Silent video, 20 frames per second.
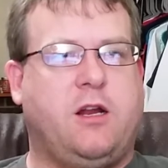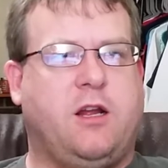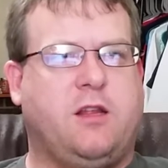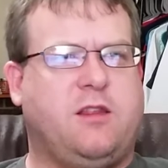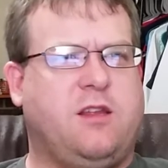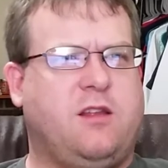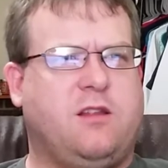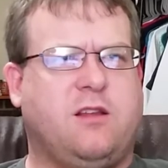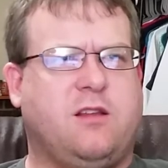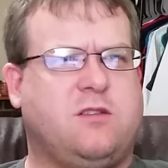I
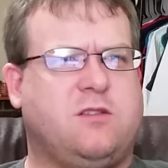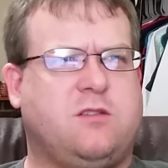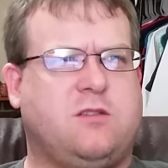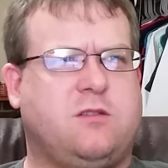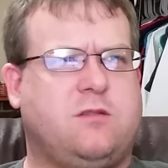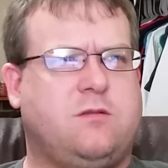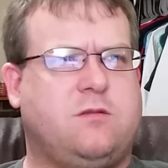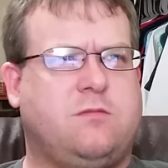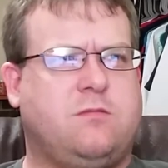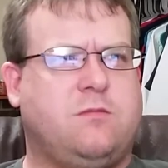think
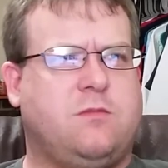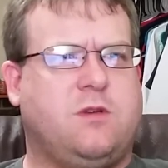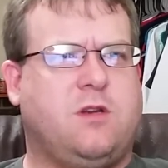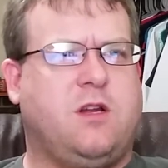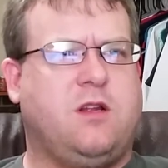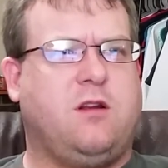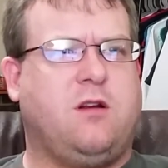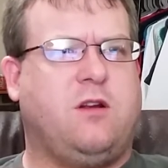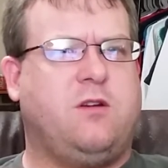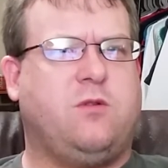that's...
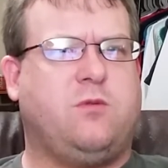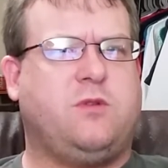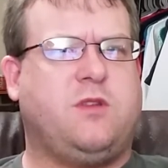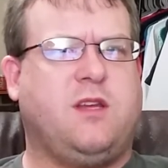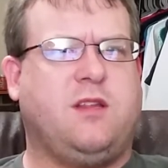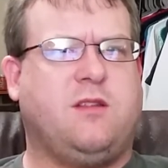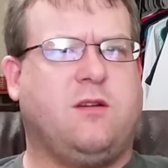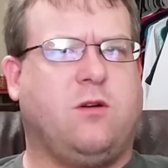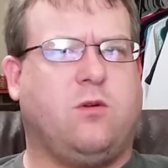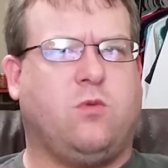I don't
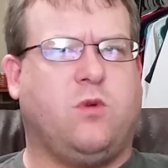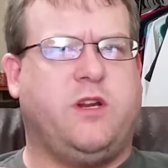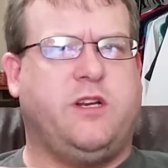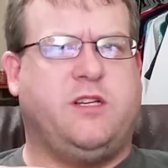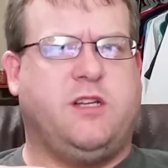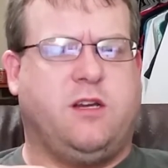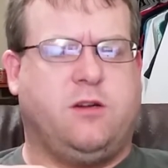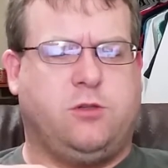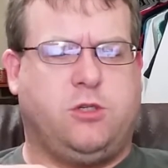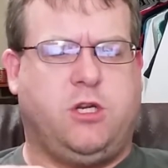think they're a
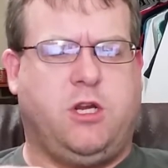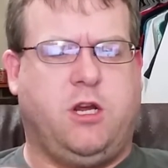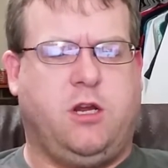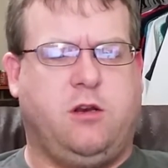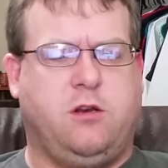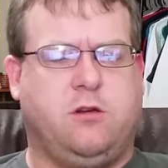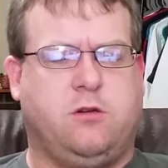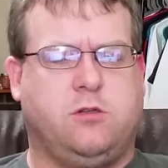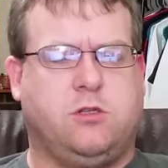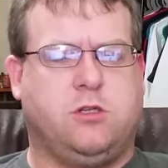retail
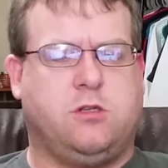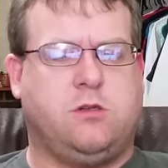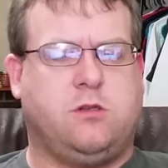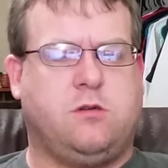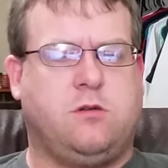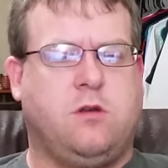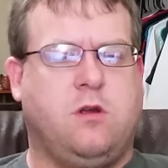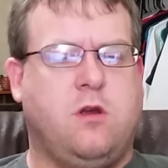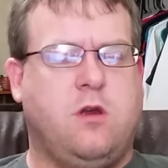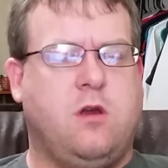chain.
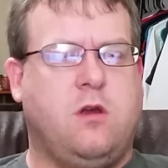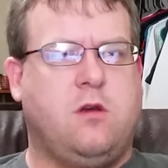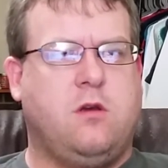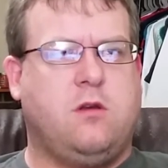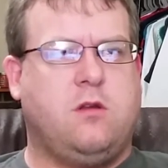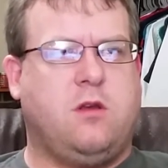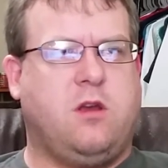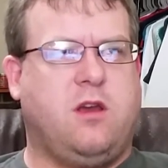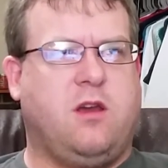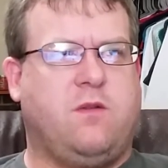
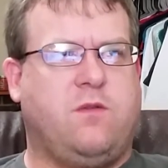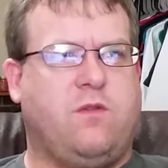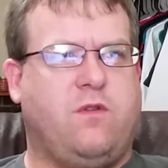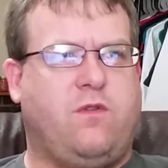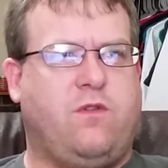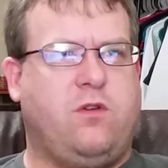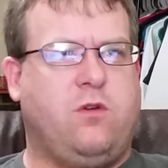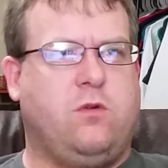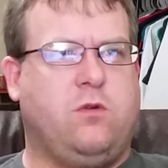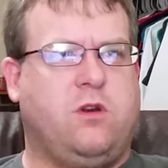They have a
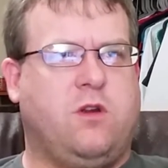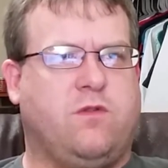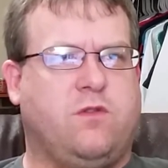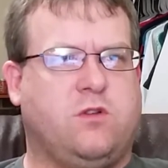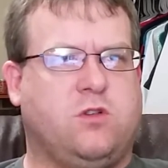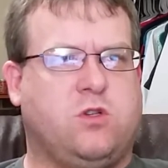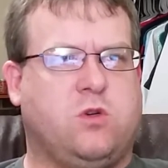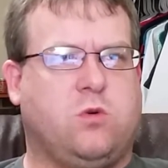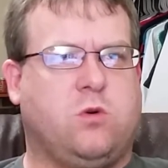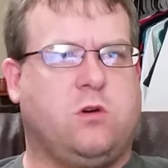few
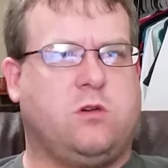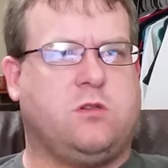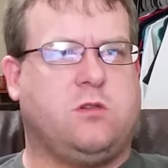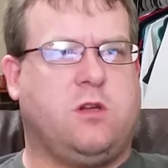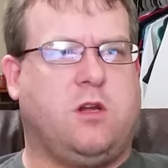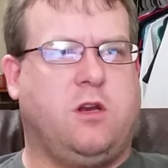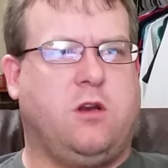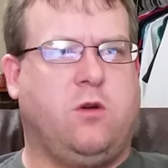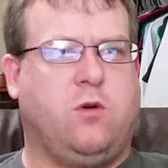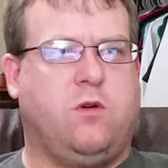different stores
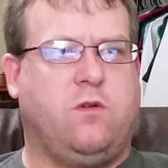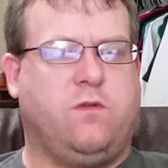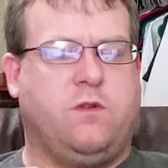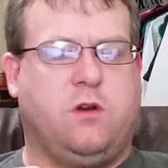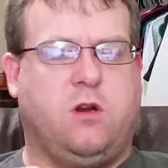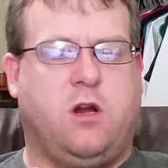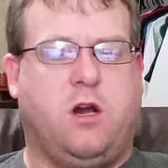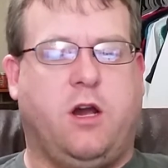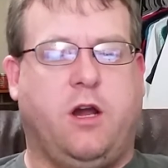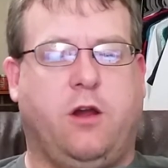I know of
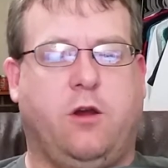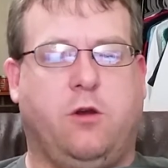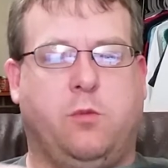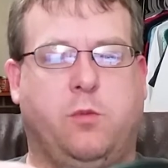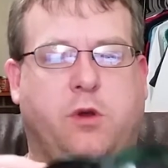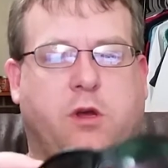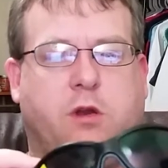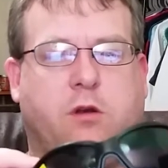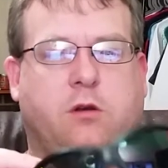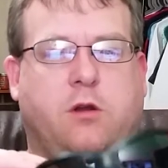in Ohio,
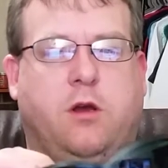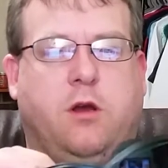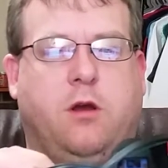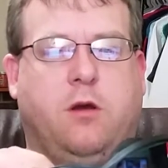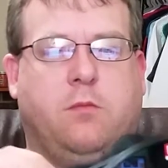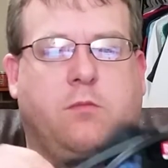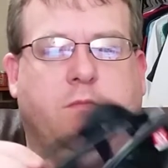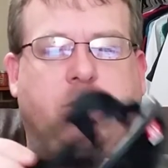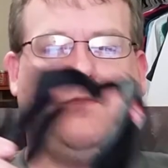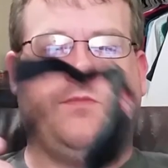but
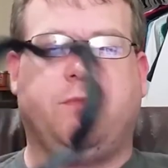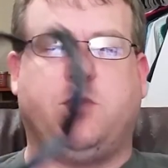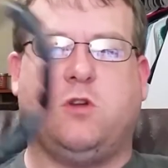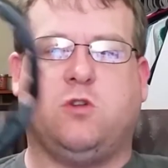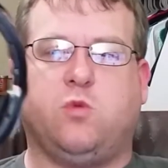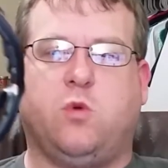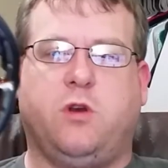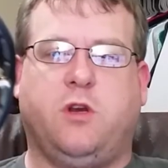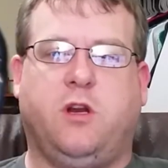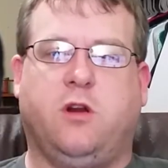
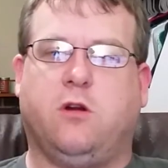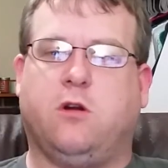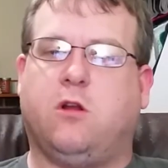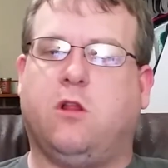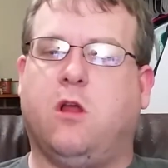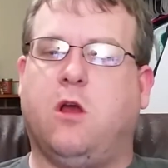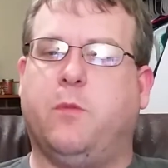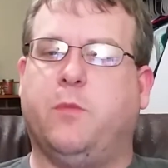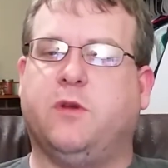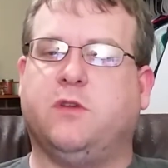there's one here in
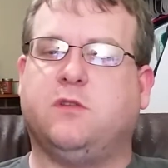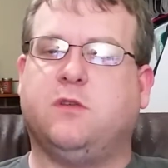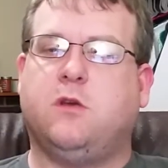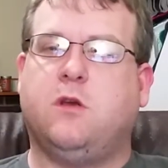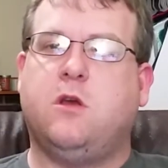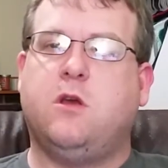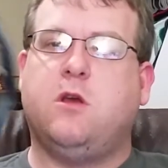Columbus.